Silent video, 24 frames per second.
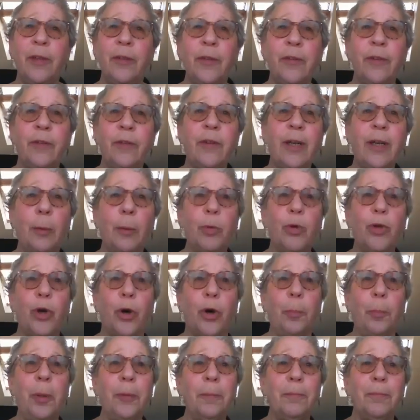still up top.
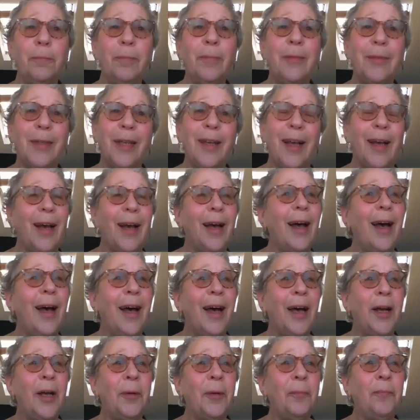
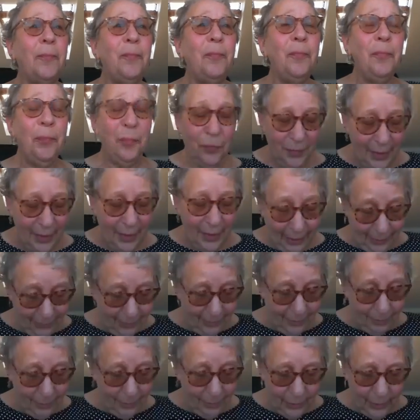
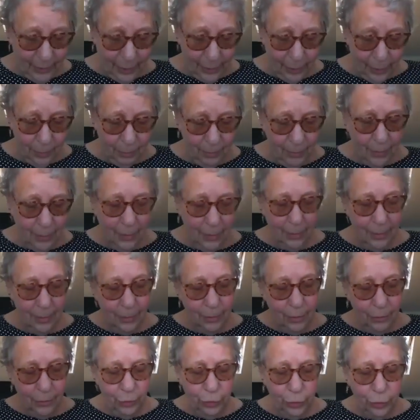Yes, so
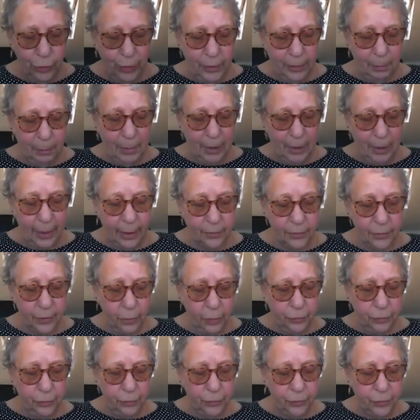Judy kicks
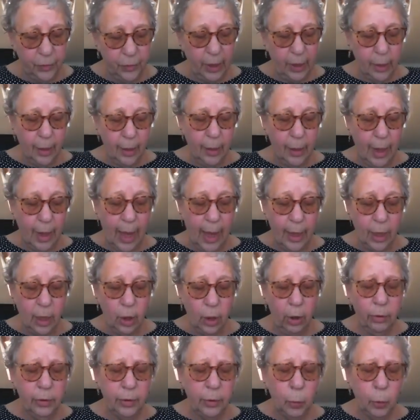off, and
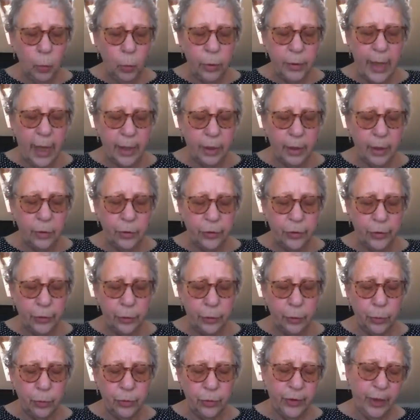Lauren will then
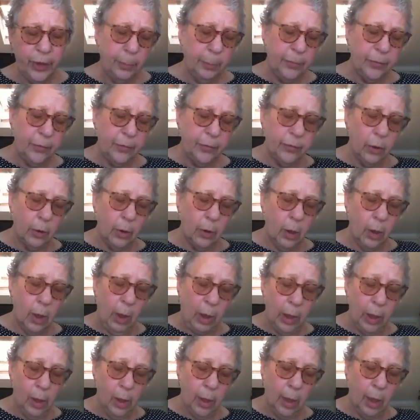do tips
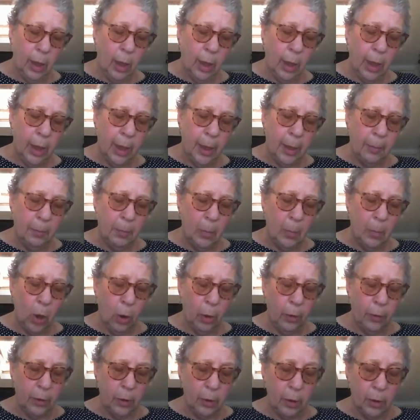
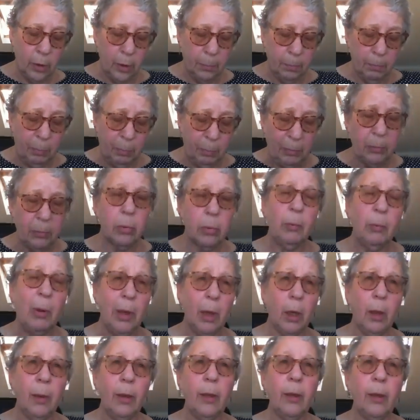on
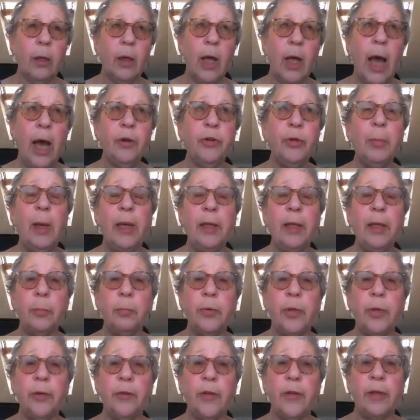how to make the
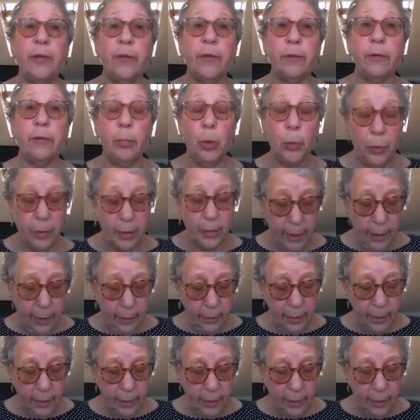process smoother.